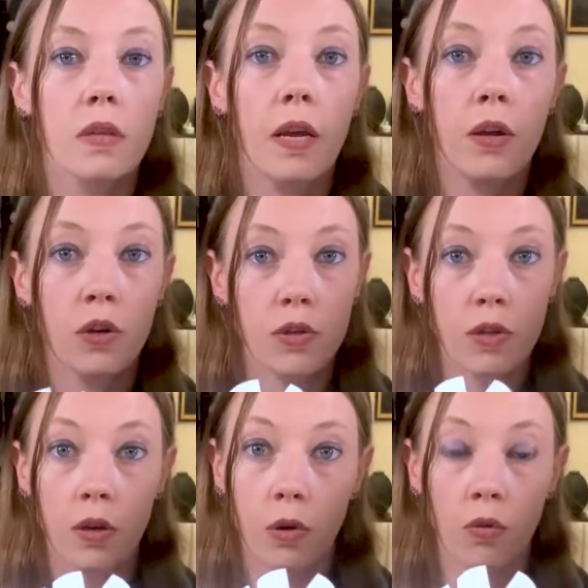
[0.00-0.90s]
now you're just
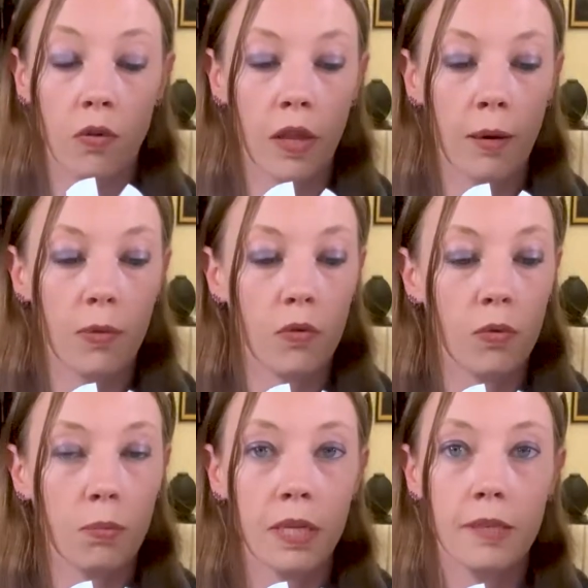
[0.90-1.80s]
going to overlap the two
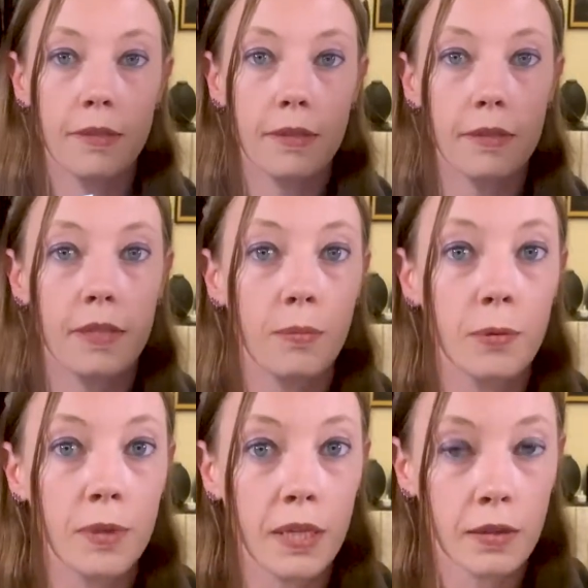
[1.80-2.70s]
pieces and tape
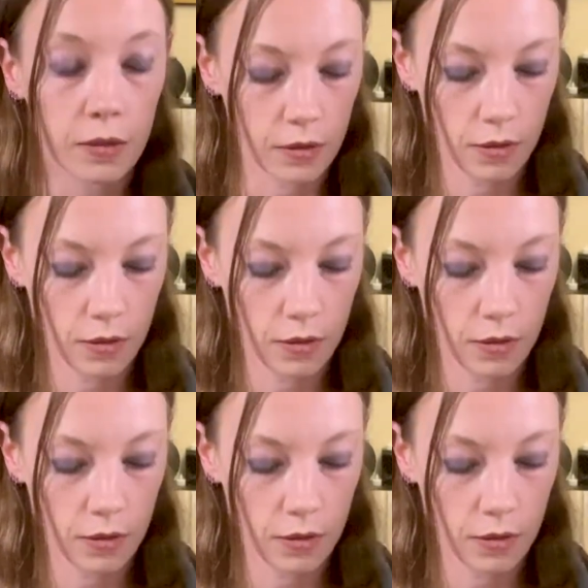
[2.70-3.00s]
them together.